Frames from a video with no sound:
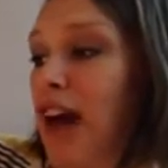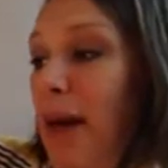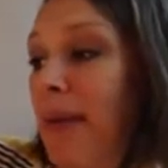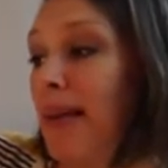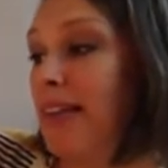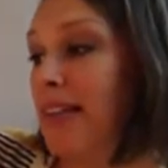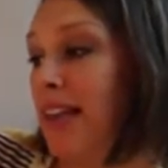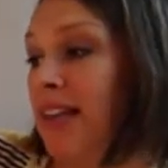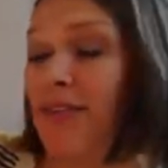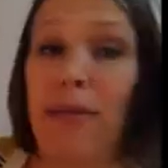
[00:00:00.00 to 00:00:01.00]
topics
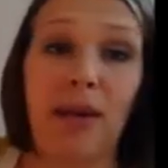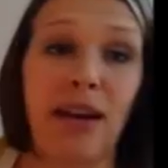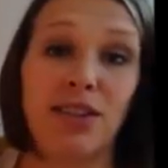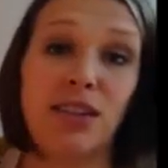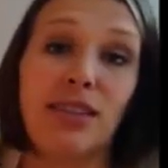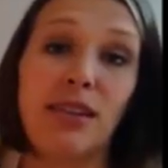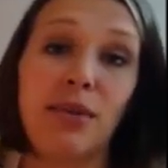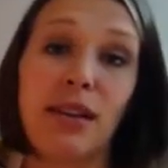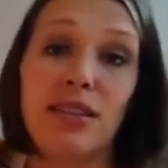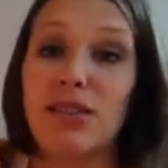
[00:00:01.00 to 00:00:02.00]
like the Fibonacci
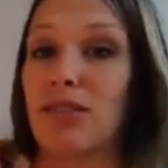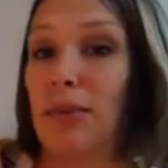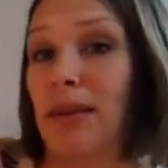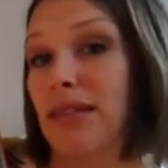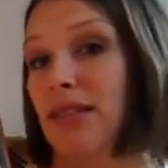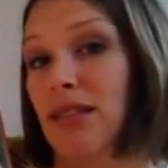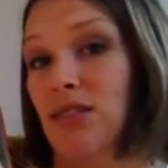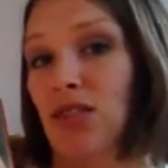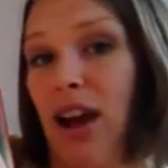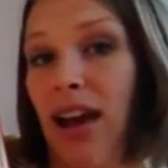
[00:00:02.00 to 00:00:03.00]
sequence or
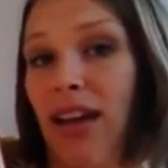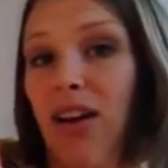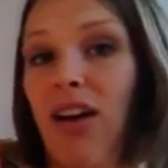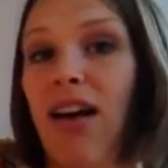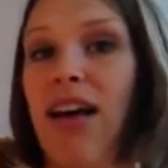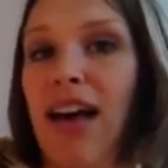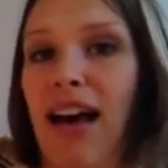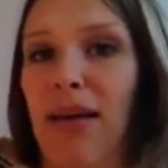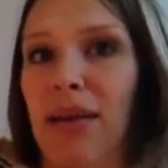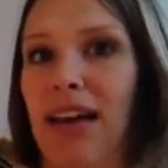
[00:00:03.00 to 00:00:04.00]
Sierpinski's triangle,
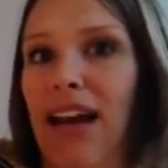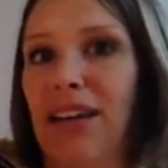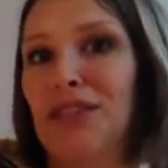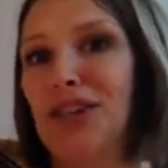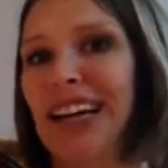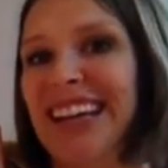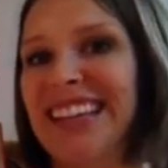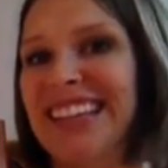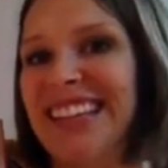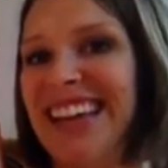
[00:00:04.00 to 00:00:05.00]
and kind of trick
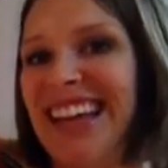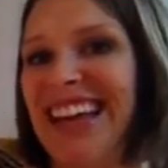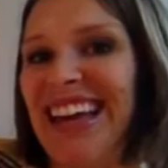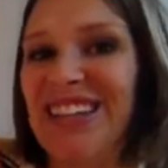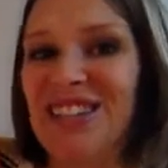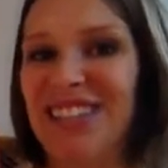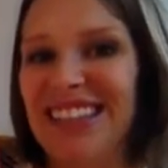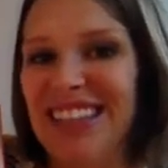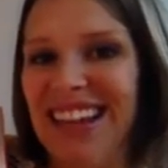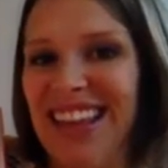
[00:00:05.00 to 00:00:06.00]
kids into getting
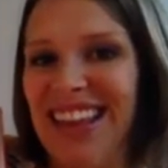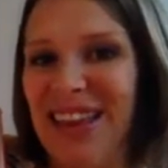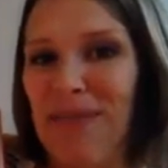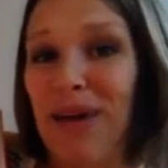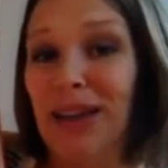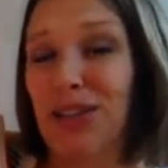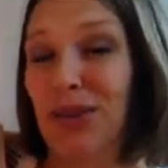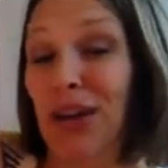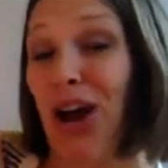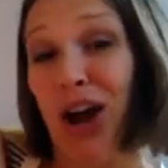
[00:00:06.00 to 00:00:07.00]
interested in them by
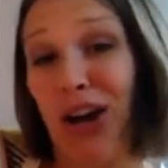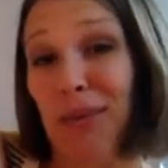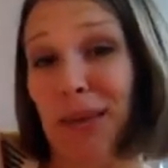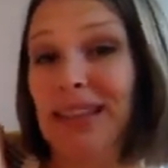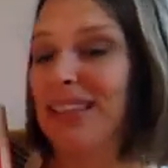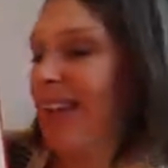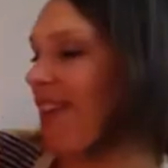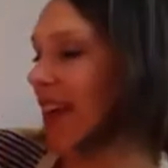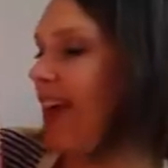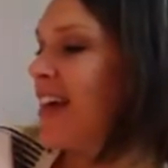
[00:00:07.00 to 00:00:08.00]
doing art,
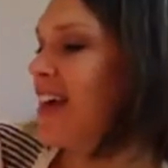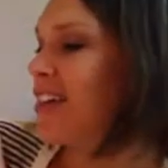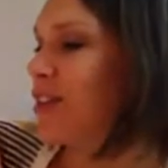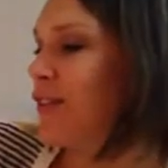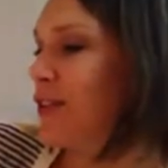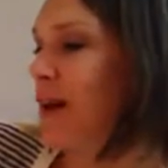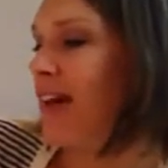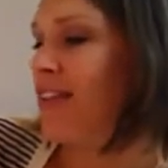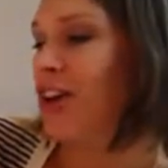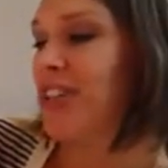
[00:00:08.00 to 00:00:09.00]
basically. So if you
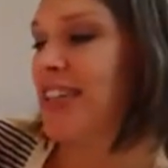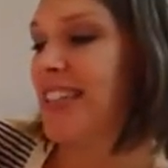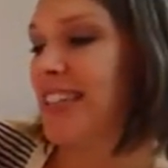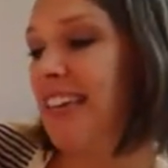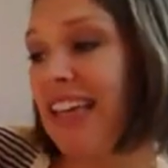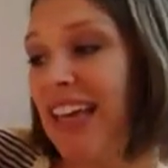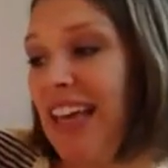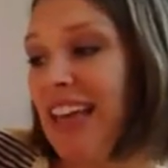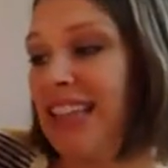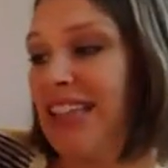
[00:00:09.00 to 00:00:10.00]
have an artistic
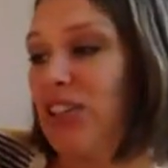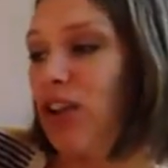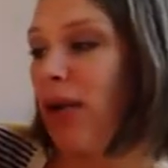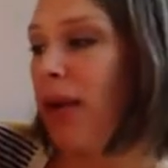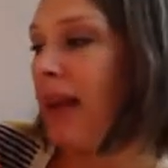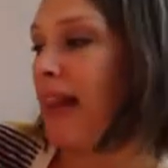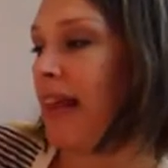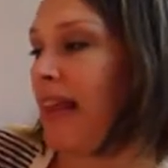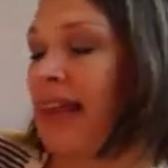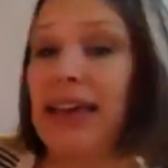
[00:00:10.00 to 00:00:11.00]
kid, this is a great way to
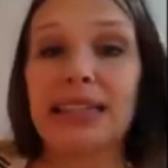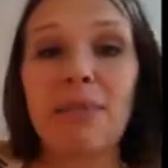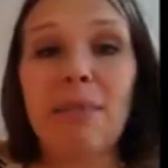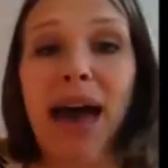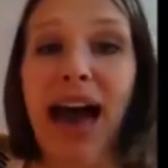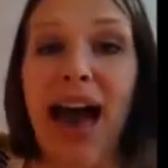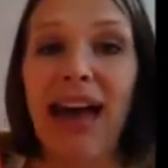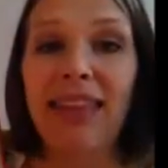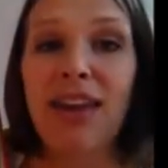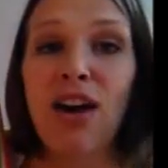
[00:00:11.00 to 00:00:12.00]
link that to
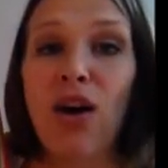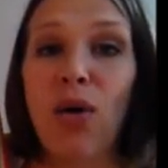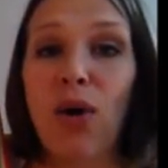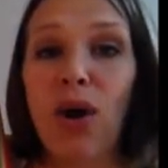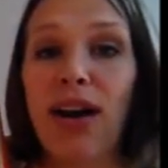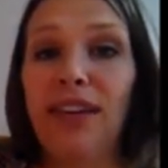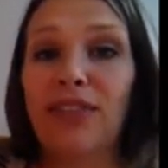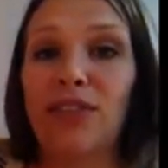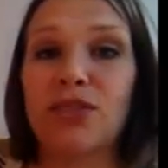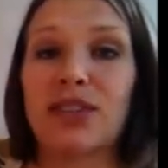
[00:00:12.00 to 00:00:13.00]
math, or
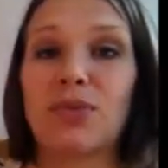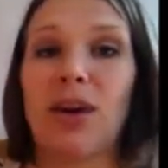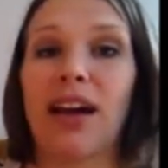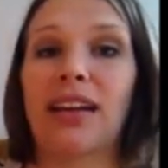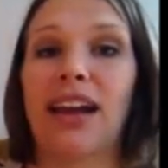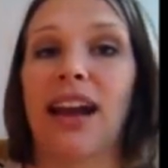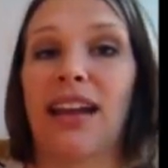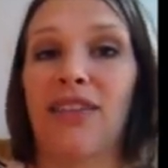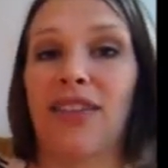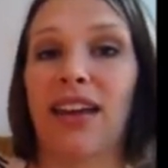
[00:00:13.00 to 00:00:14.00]
if you just want kind
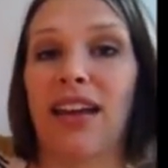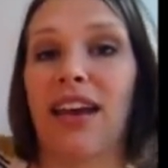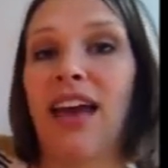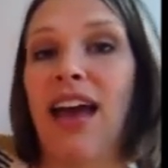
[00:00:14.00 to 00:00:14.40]
of an